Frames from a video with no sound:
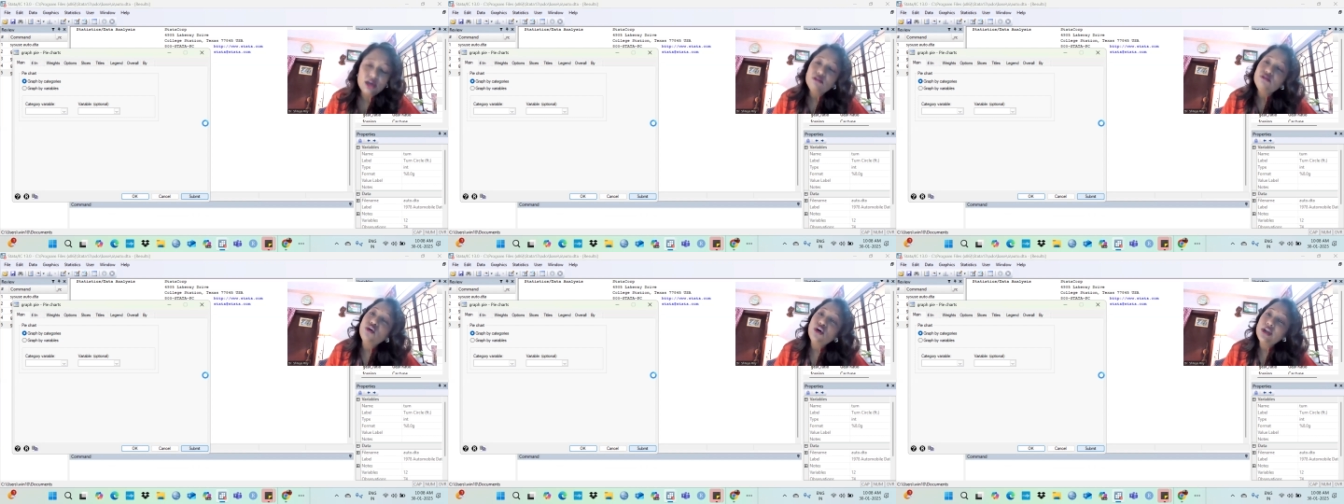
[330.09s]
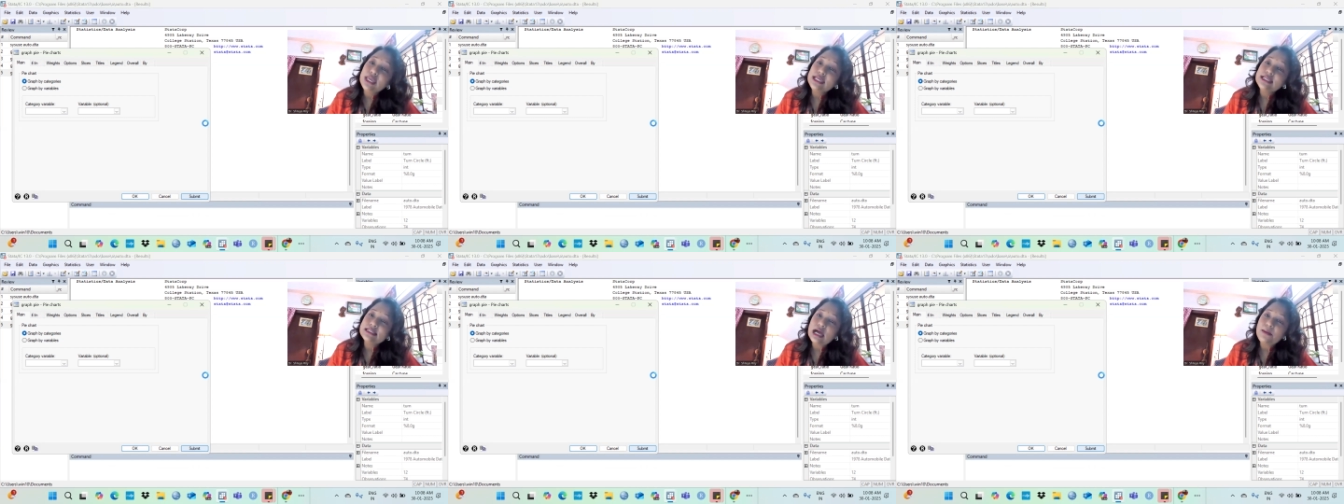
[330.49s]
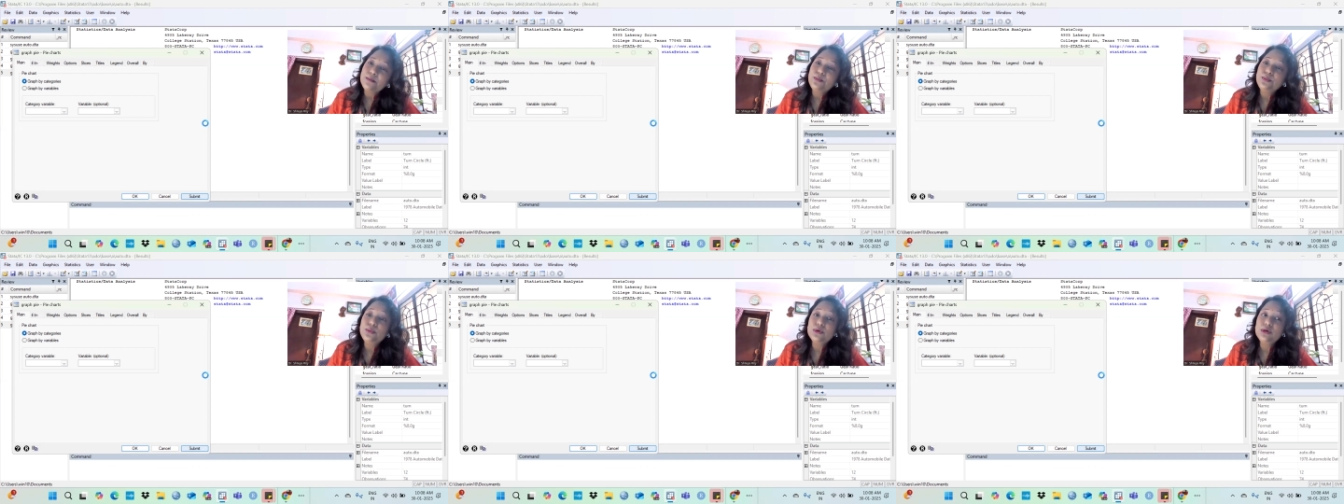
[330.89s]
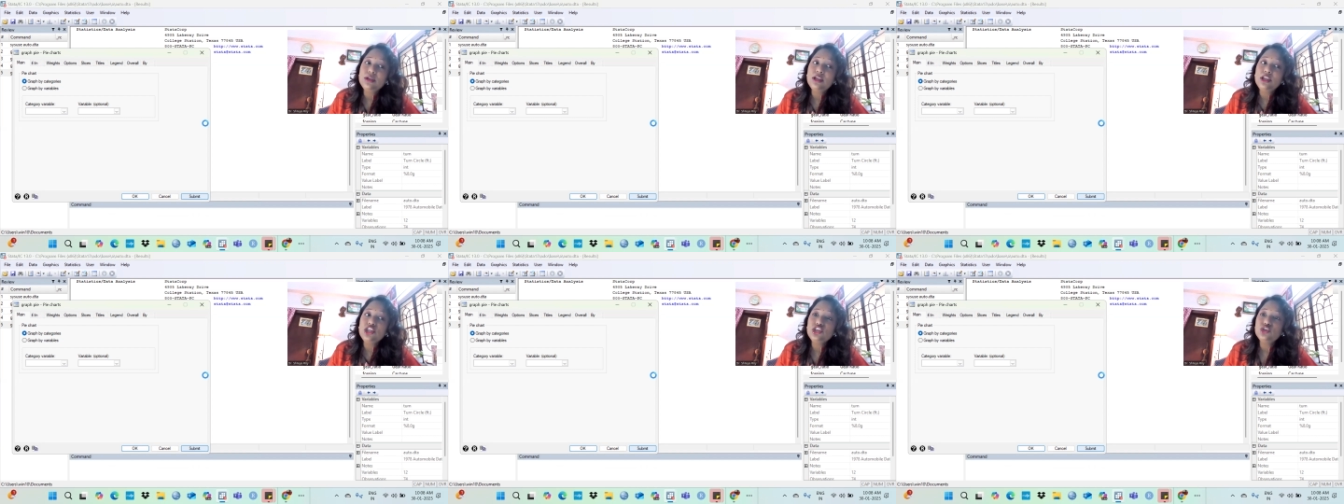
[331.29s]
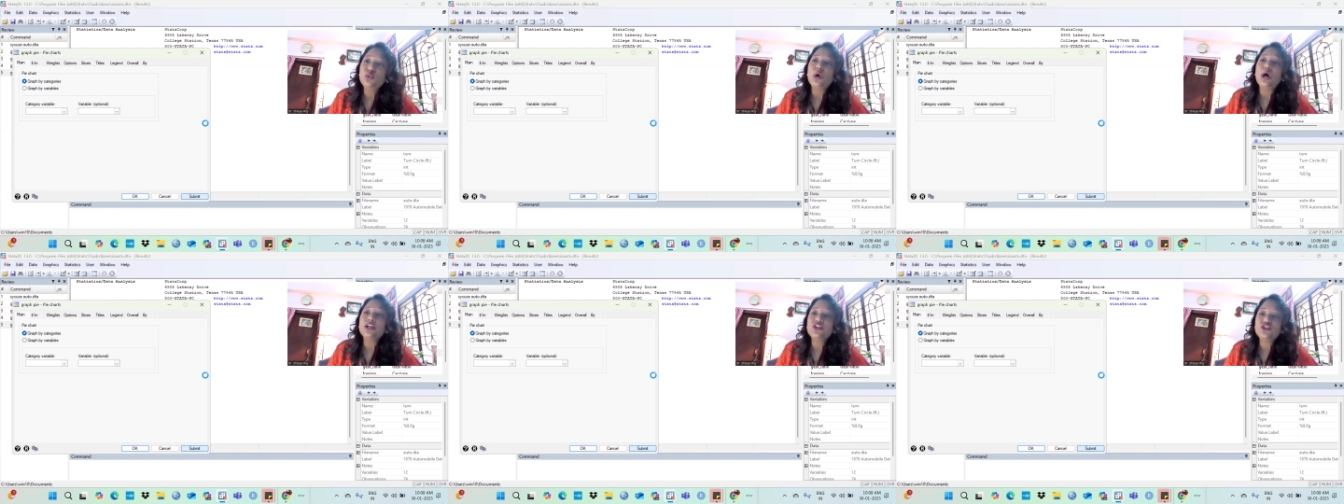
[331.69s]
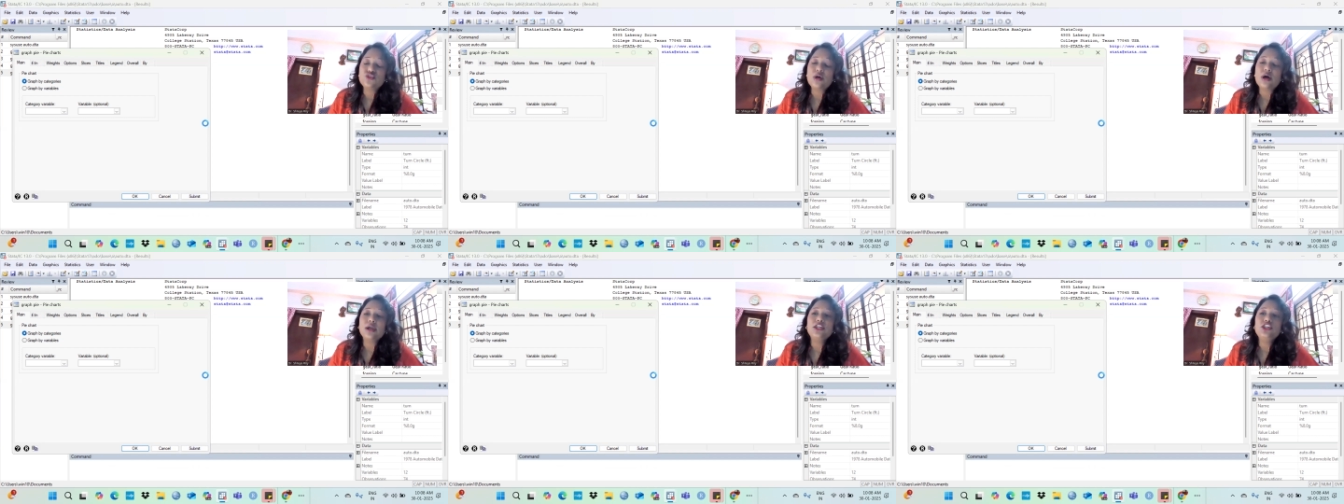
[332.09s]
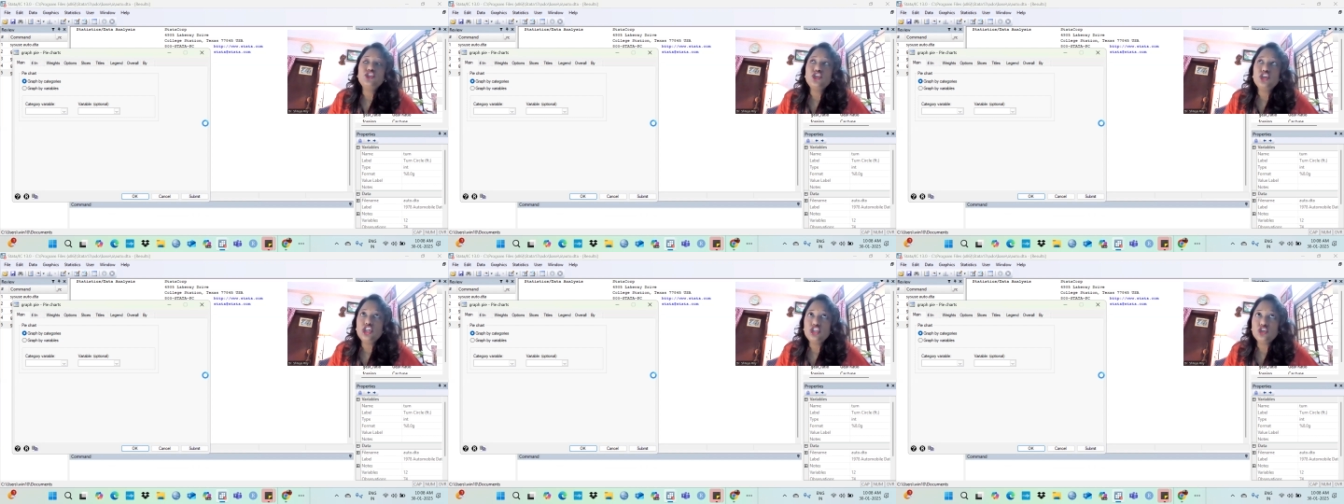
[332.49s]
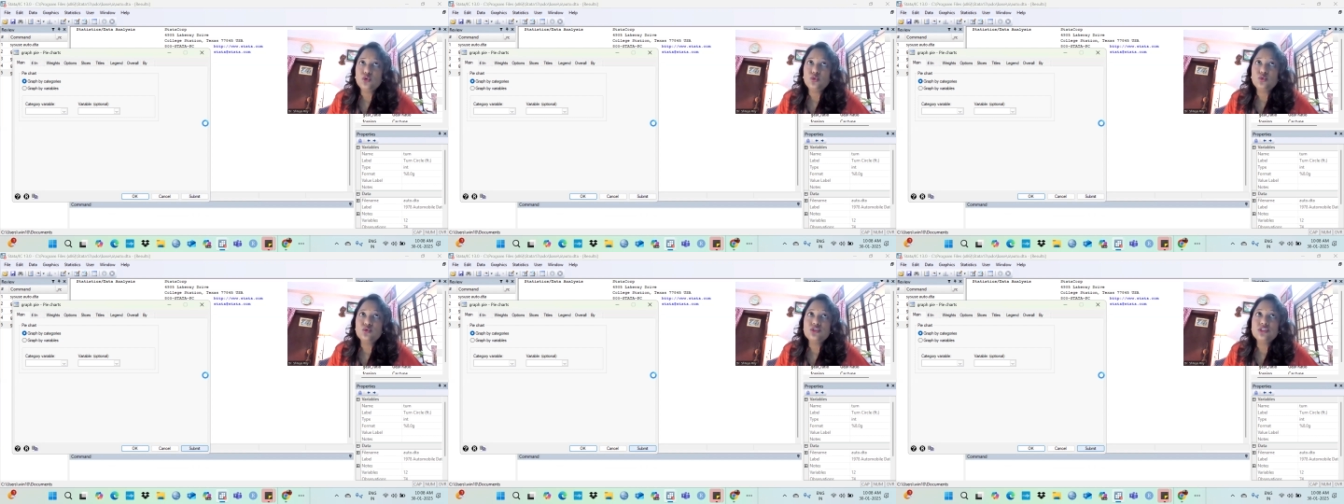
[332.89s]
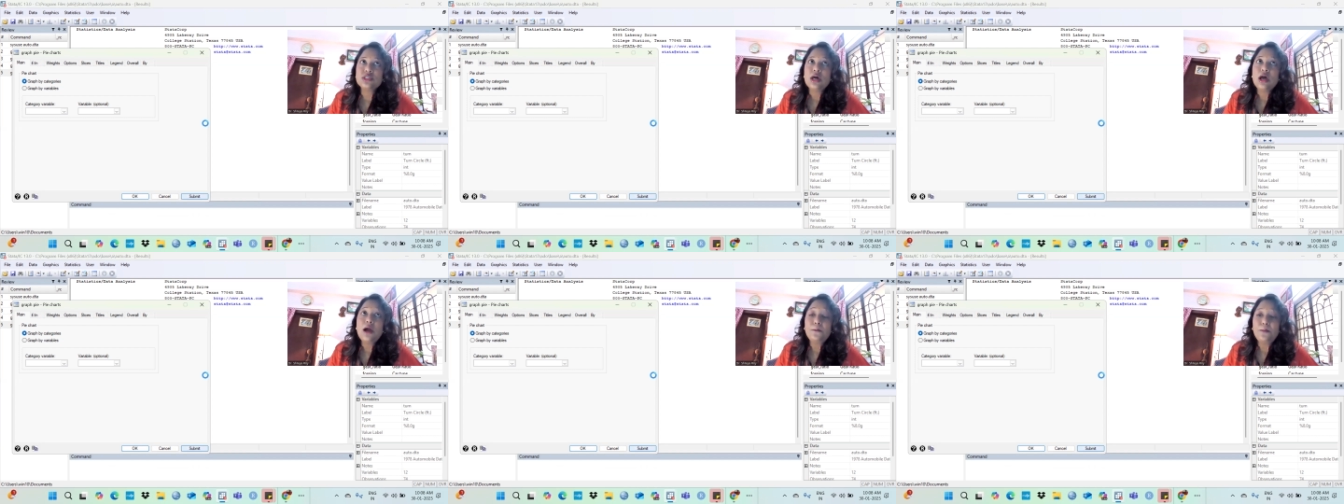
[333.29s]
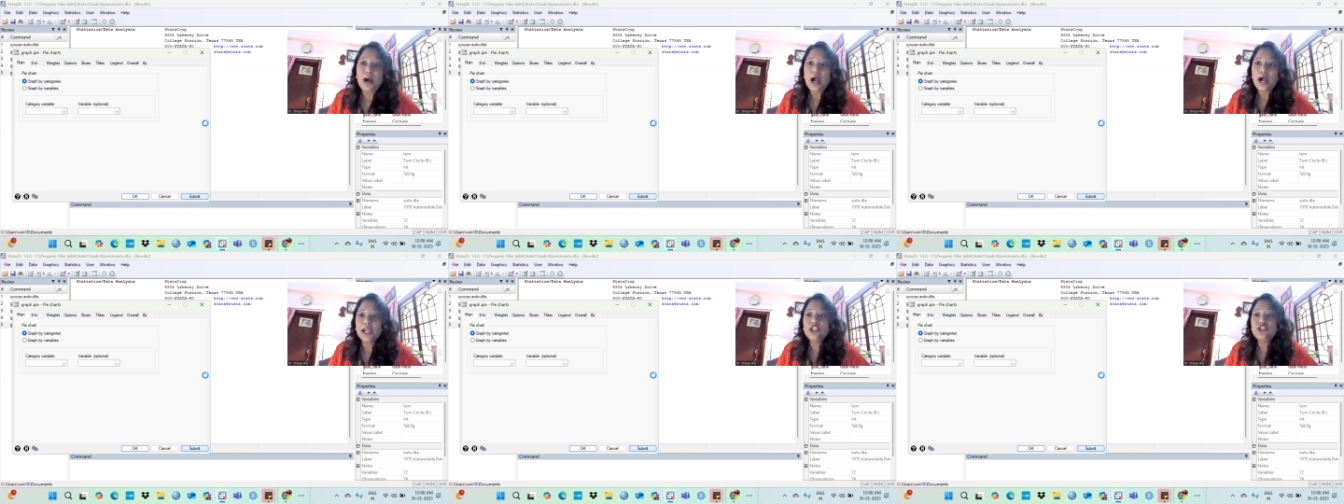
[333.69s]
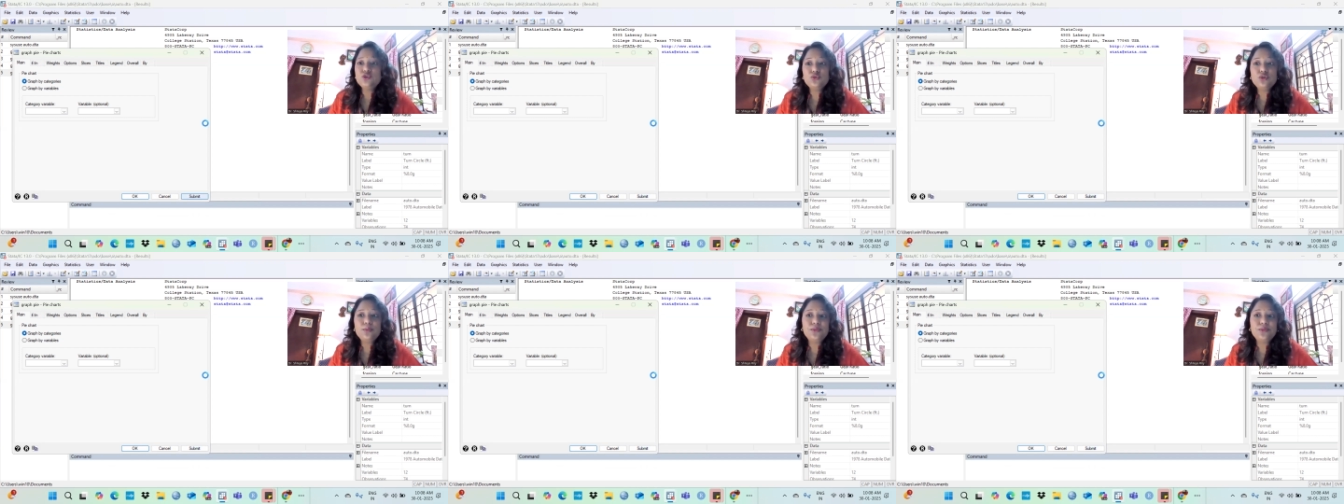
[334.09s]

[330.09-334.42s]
For example, you are trying to use pi to